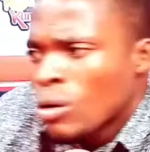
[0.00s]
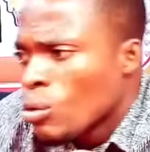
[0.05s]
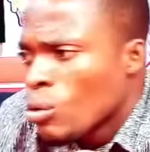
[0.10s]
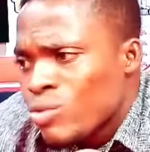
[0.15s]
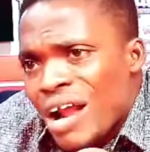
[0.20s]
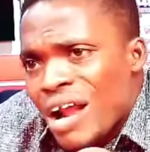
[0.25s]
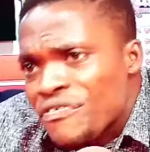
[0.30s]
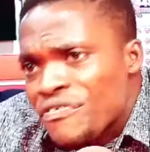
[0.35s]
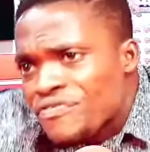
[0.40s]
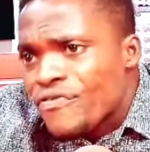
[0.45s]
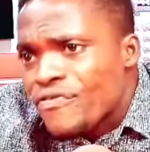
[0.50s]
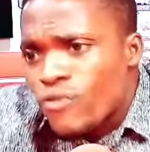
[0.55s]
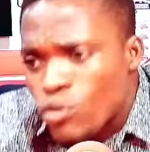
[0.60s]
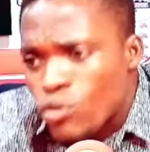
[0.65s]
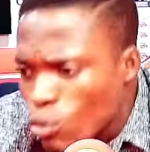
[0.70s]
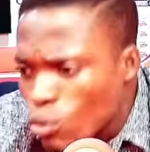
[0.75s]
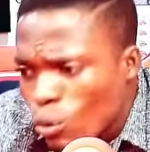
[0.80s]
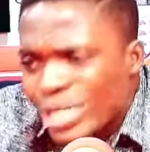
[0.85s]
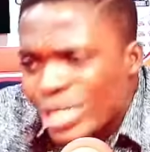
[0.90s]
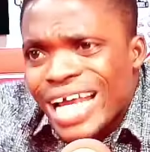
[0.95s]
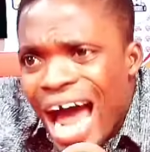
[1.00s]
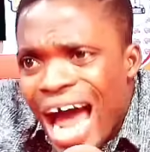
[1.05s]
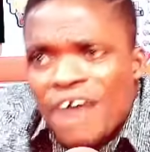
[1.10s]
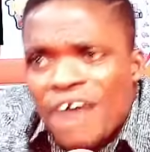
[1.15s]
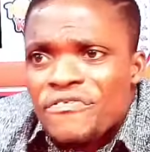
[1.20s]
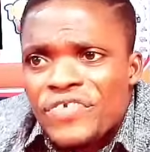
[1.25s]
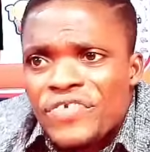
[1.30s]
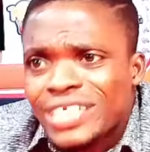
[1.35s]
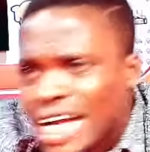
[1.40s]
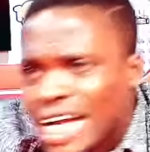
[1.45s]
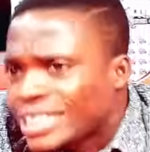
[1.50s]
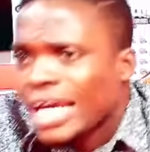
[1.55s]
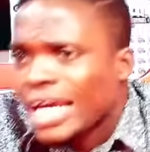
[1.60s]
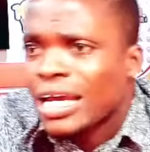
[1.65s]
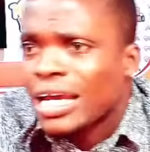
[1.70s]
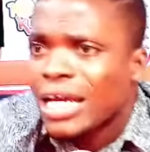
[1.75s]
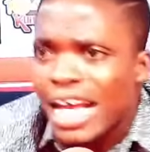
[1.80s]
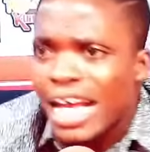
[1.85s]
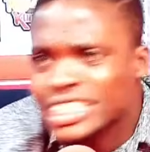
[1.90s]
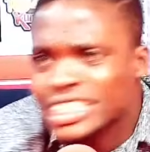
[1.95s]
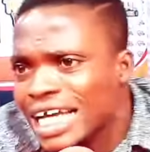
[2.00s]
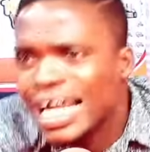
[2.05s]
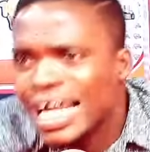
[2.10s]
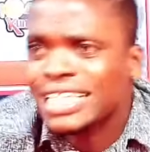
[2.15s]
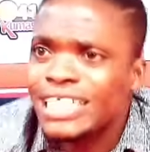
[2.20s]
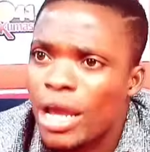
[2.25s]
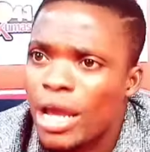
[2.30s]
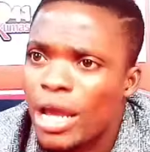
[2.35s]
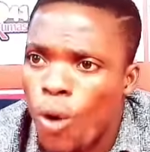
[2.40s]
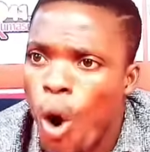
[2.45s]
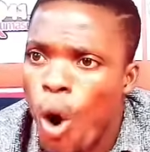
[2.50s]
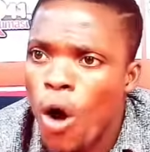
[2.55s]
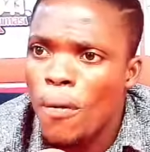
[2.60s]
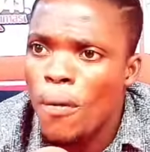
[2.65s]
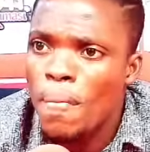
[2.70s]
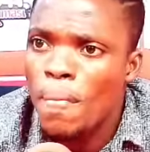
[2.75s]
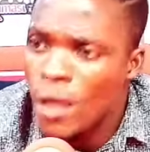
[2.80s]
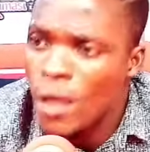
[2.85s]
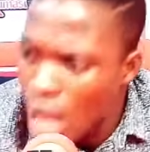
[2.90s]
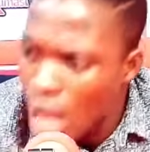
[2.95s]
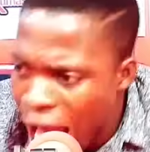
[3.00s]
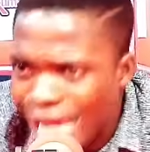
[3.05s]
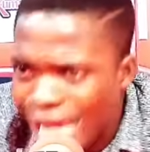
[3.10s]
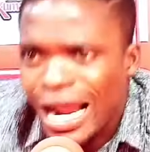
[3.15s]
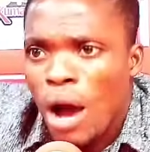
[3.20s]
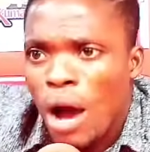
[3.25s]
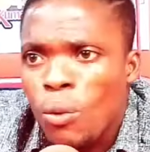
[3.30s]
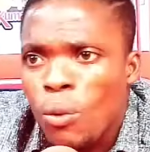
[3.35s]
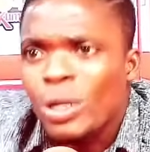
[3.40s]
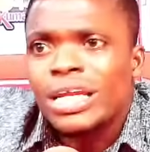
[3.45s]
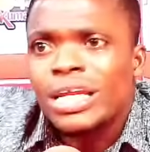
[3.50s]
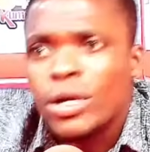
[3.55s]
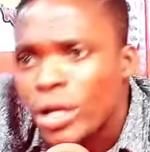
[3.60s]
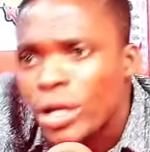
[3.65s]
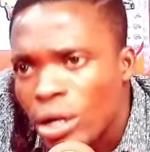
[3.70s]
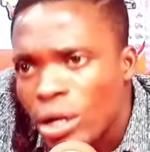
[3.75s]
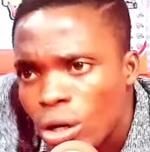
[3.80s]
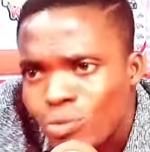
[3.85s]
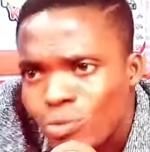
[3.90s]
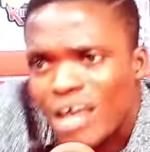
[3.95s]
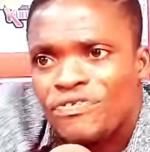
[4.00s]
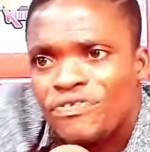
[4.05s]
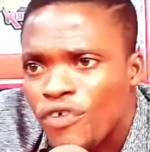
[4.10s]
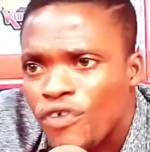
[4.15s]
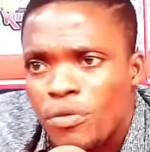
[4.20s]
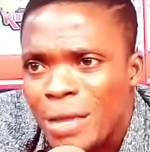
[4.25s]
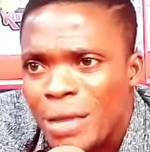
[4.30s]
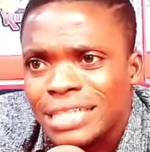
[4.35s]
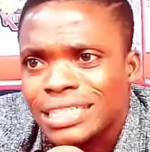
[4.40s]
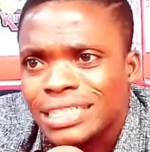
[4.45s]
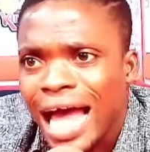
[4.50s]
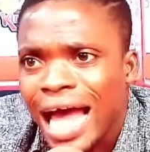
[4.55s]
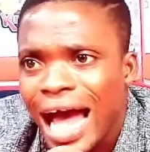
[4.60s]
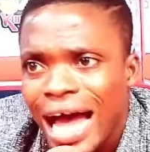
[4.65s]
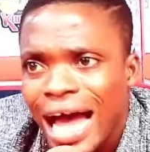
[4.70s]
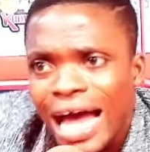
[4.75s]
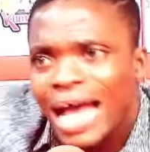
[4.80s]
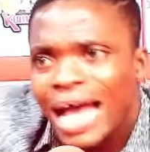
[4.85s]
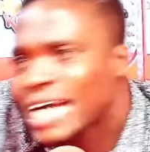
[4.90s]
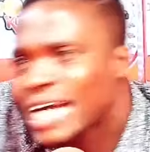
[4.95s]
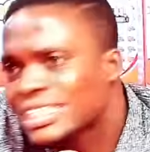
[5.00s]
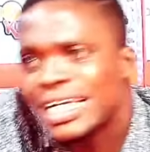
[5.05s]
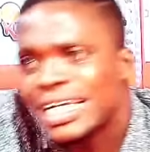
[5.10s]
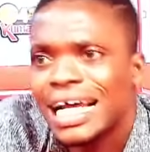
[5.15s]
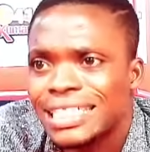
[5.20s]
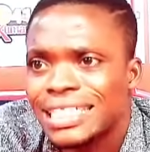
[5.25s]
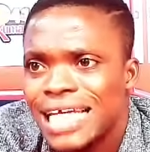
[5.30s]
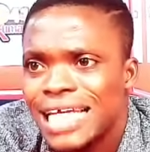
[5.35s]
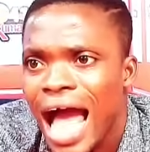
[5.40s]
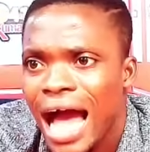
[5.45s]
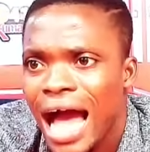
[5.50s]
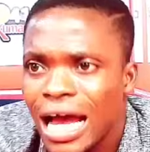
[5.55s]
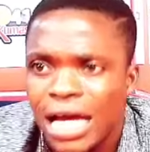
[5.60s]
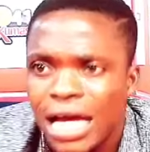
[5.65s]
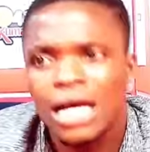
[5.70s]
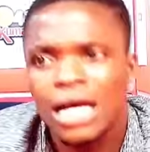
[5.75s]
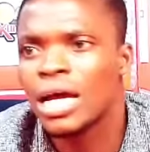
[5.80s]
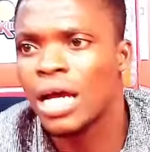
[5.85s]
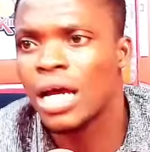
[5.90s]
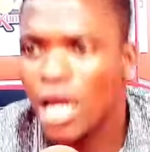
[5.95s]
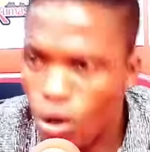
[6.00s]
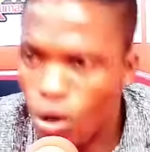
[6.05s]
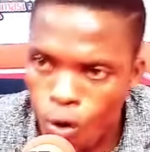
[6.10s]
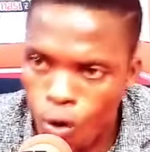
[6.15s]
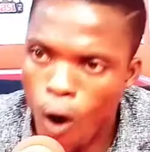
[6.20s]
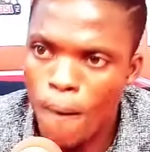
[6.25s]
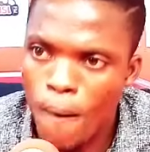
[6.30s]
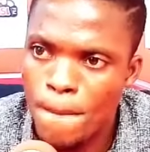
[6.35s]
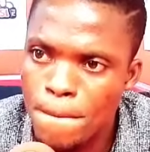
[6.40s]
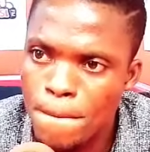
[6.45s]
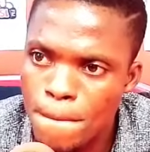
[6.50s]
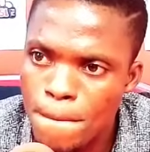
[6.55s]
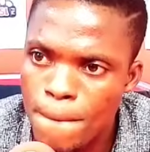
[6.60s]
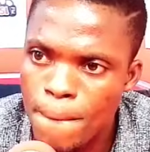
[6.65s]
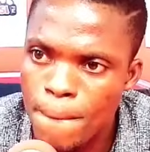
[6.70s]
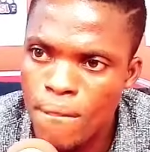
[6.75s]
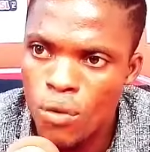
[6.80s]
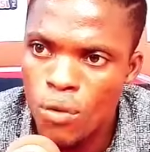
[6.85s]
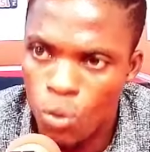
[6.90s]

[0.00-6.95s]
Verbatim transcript: Ralph Woody Hanfitate, S N A C, and I Woody Ranford Mensa, S N A C, a cop.